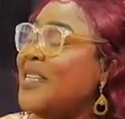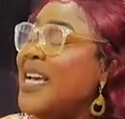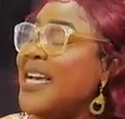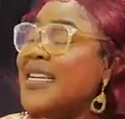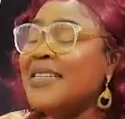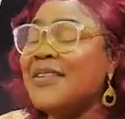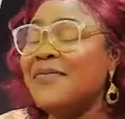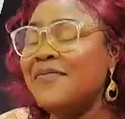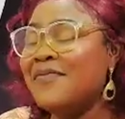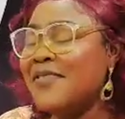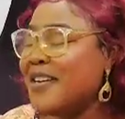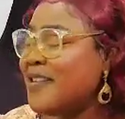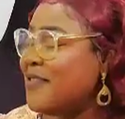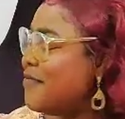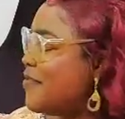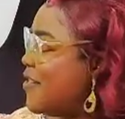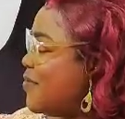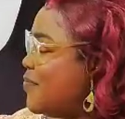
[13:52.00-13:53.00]
Eh, very,
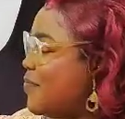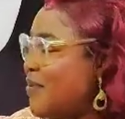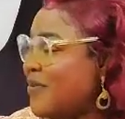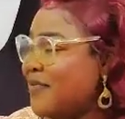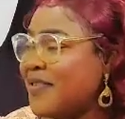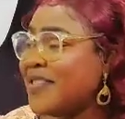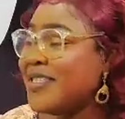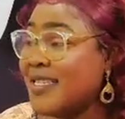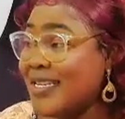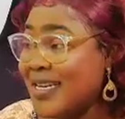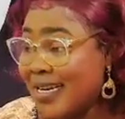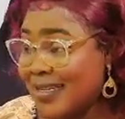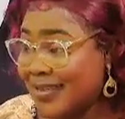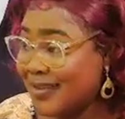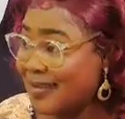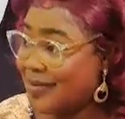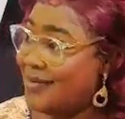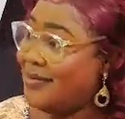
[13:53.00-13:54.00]
sir? Very perfect.
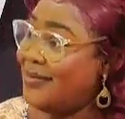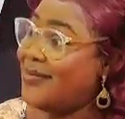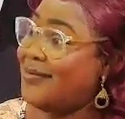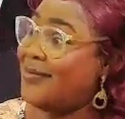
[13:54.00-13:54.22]
Yes.